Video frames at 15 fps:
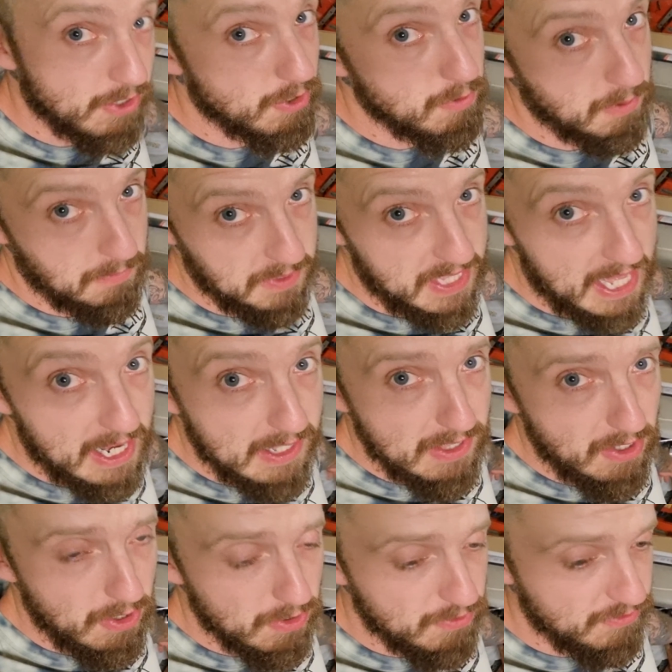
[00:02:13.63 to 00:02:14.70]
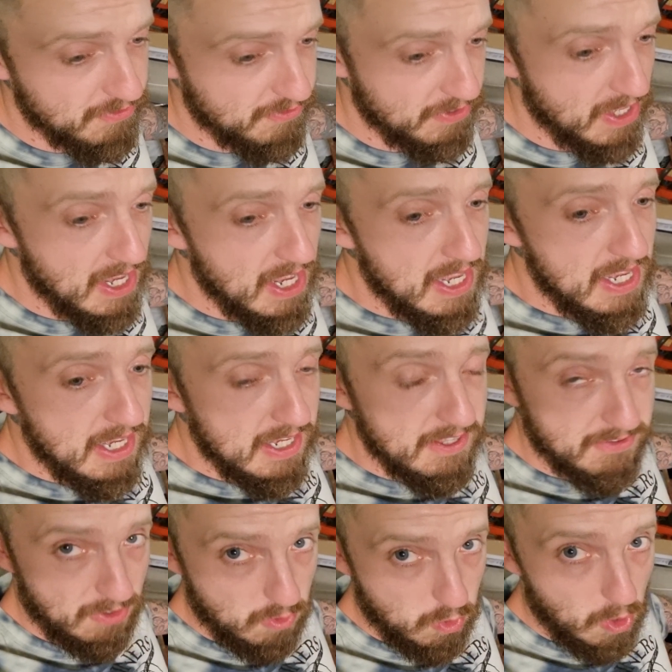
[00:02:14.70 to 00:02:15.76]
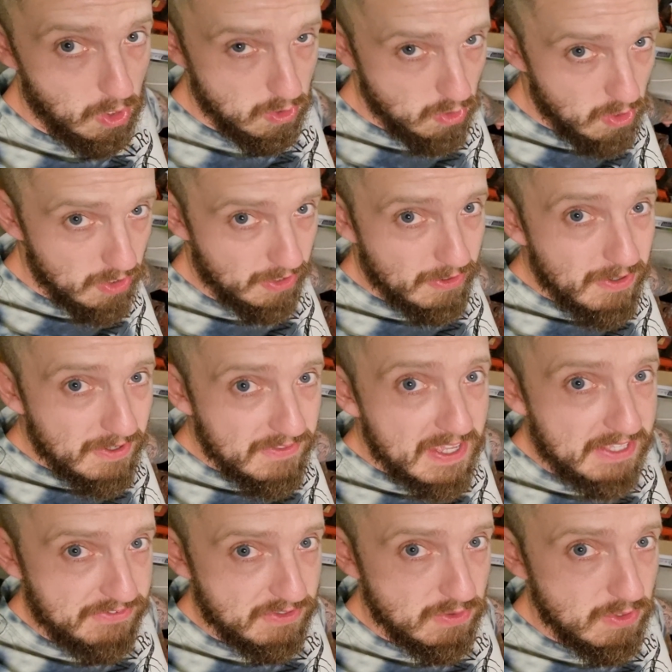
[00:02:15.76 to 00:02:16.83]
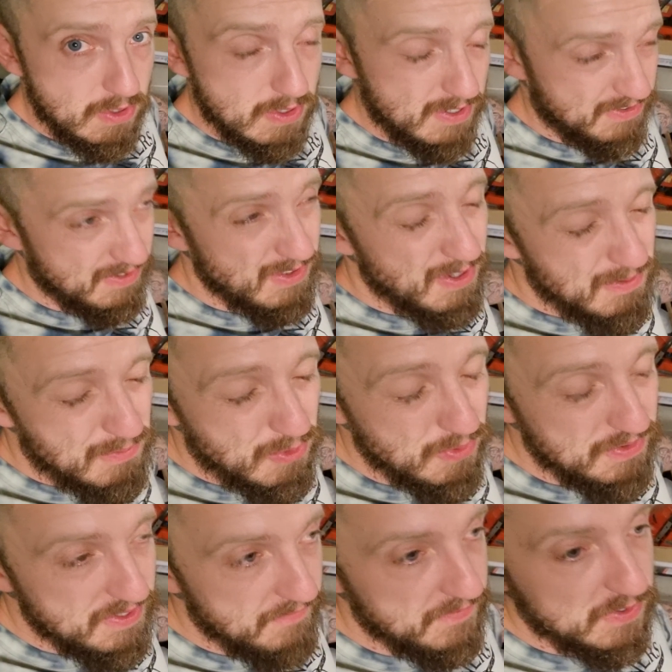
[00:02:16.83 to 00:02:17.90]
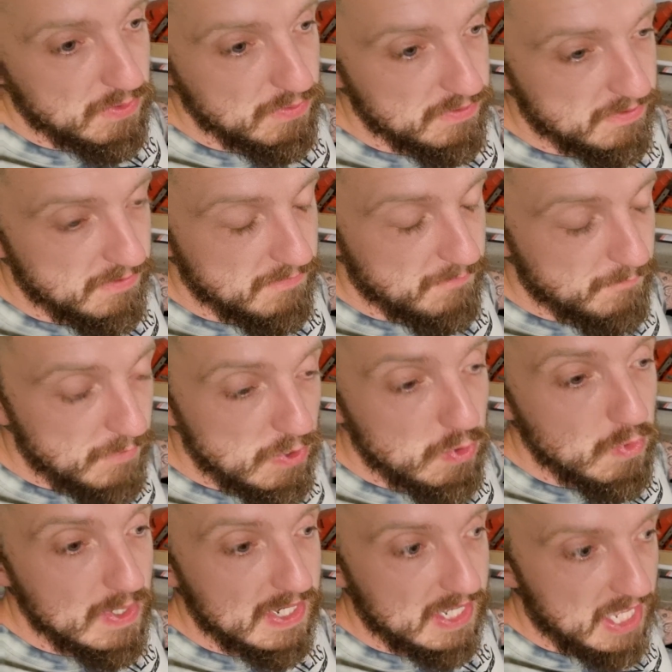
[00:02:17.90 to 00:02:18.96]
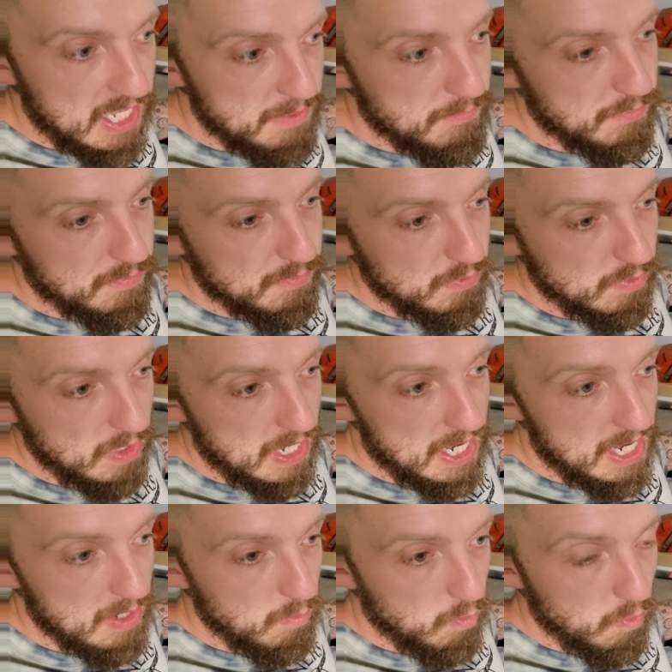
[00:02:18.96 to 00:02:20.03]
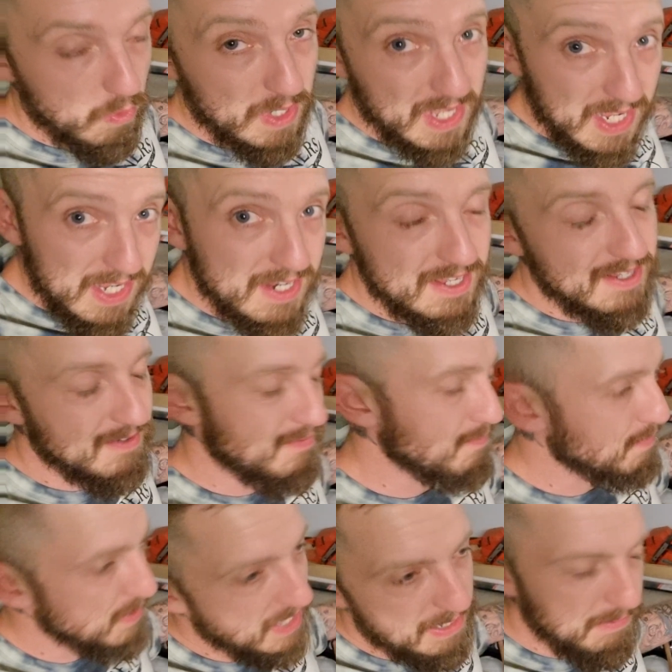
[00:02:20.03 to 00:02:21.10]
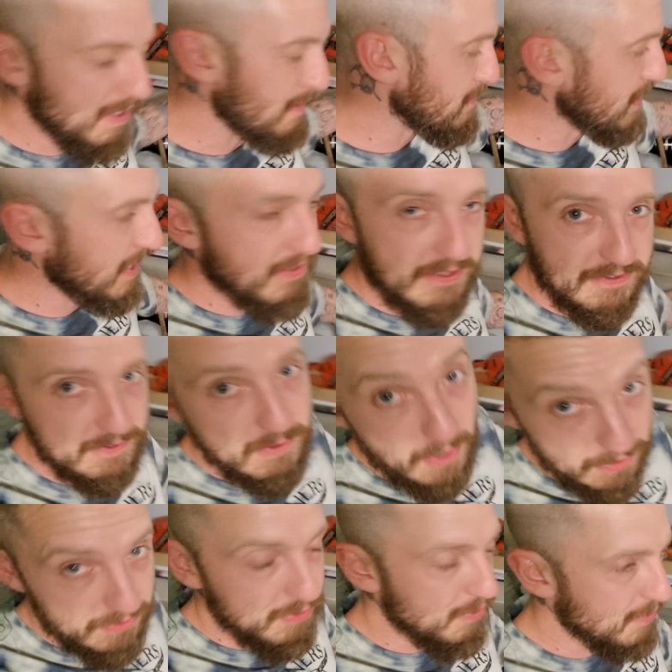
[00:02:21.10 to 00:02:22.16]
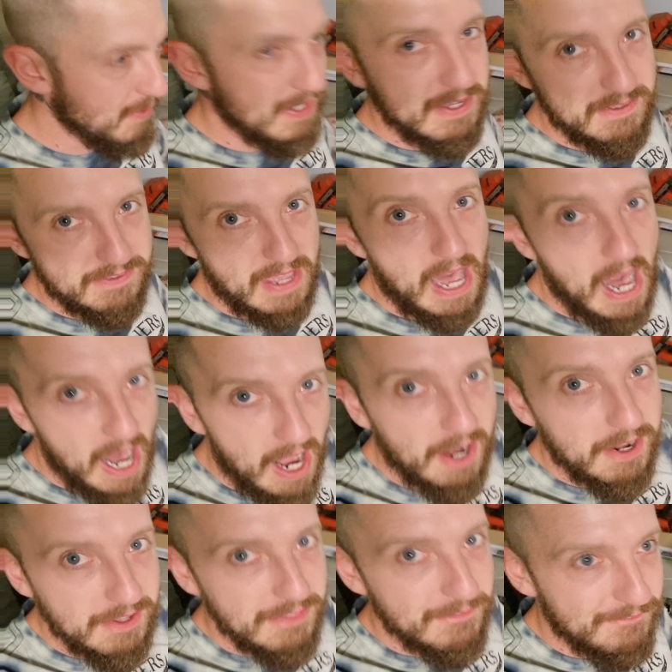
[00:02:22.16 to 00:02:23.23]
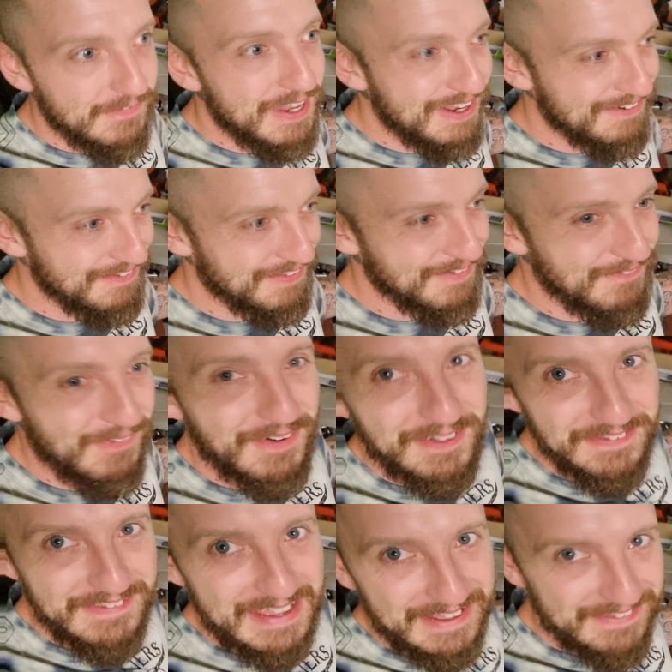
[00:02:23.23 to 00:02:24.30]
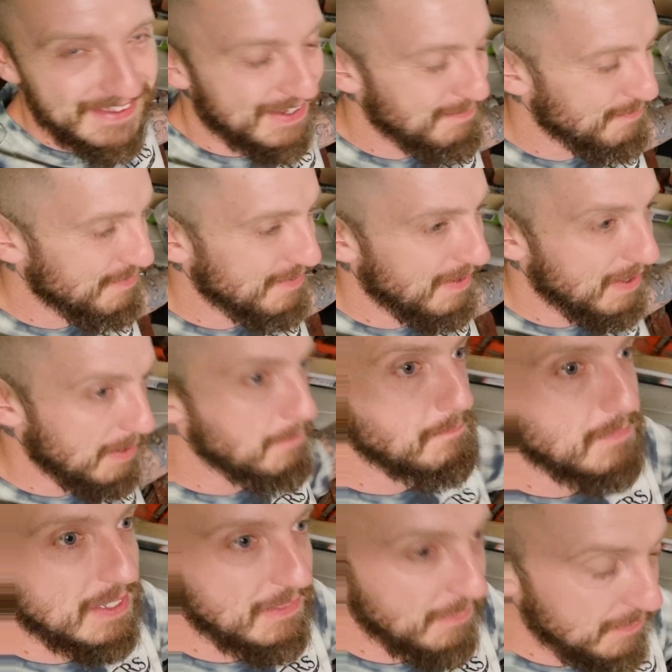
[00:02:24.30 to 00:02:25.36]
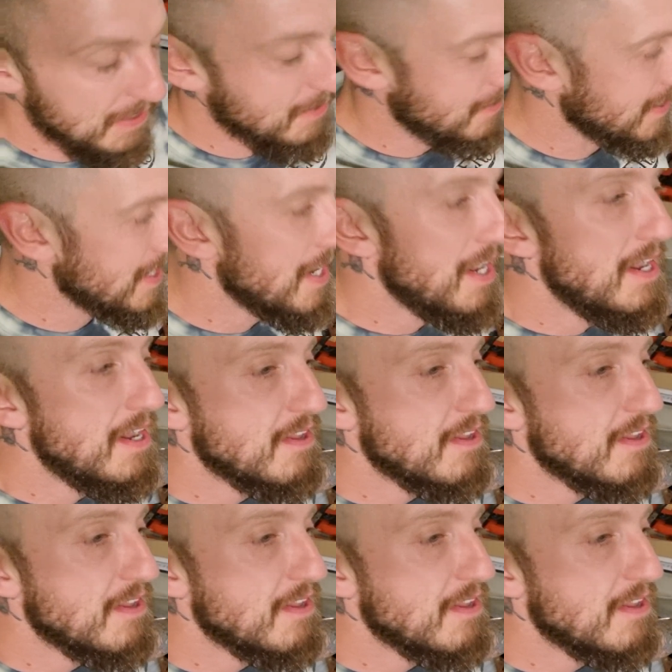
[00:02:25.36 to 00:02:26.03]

You got to remember the outlet hose is a lot longer, and it's a lot more difficult to fill and keep water in it, and blah blah blah. There's a lot to it, right? It's harder in the field than what it sounds like in theory.